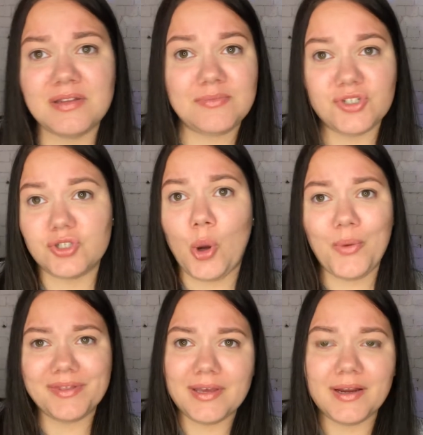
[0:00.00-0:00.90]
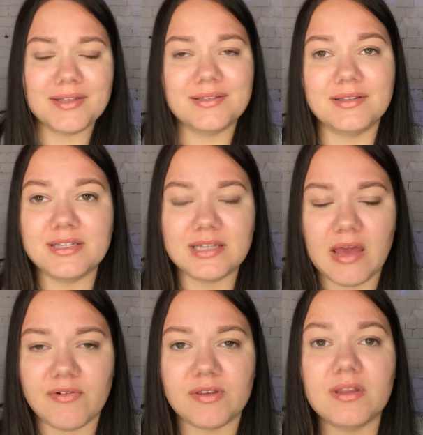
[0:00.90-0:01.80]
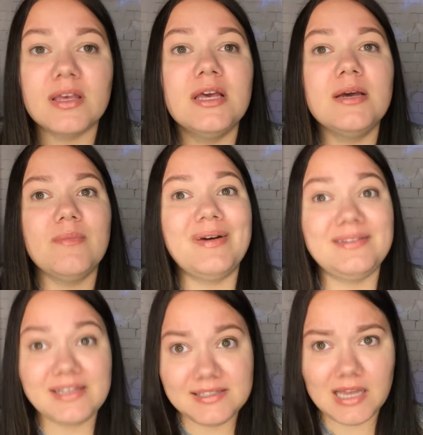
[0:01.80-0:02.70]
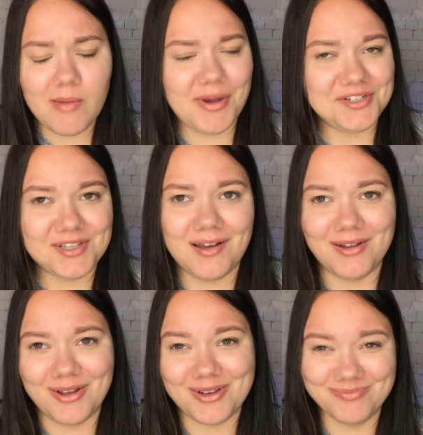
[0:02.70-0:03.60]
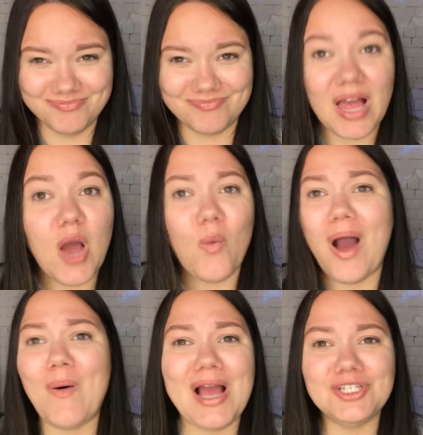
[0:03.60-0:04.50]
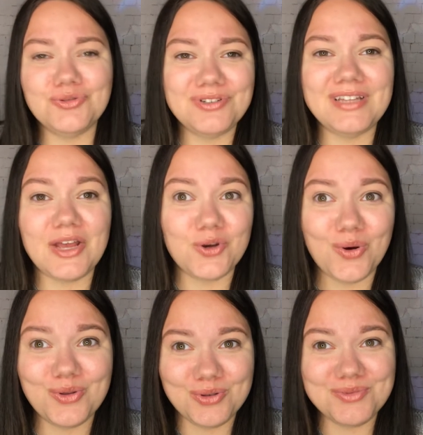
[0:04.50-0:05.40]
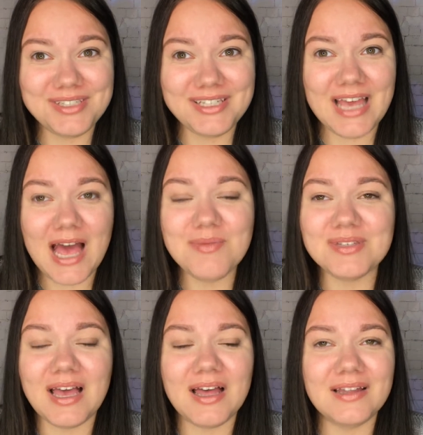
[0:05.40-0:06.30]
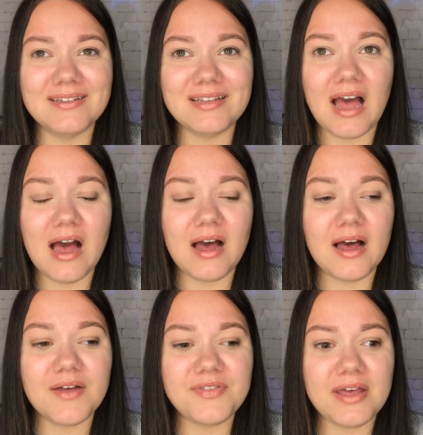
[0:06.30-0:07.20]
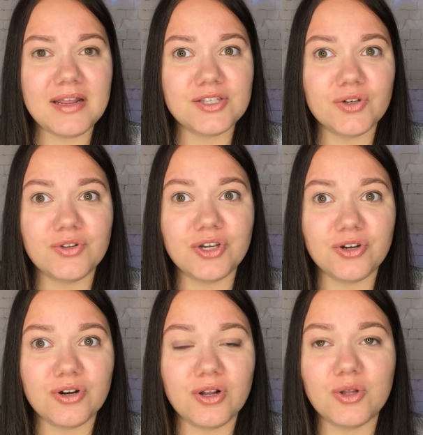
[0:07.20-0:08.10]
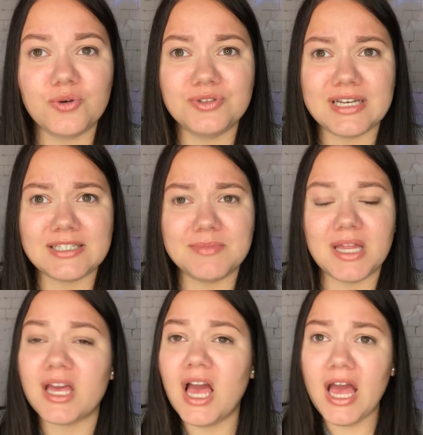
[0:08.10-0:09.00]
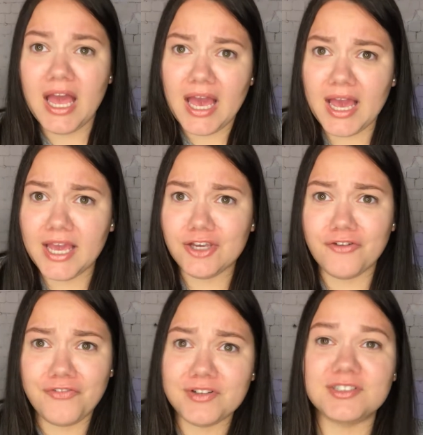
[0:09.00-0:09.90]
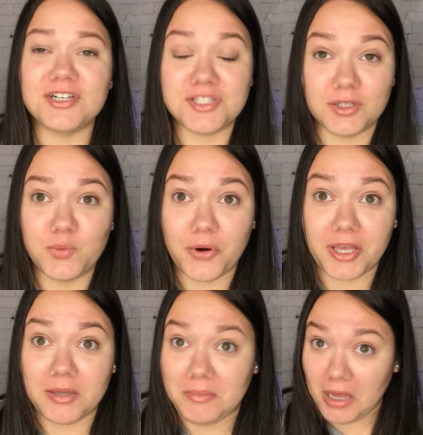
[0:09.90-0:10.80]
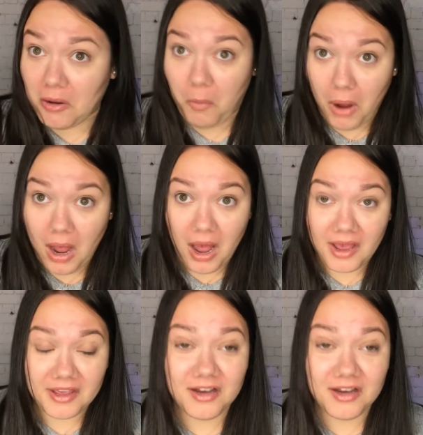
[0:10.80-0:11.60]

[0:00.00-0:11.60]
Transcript: I'm just going there and deleting everything. But this time I decided like, why shouldn't I go through DMs? And then I saw the girl who texted me like, hey, your filter is not working. I'm like, why?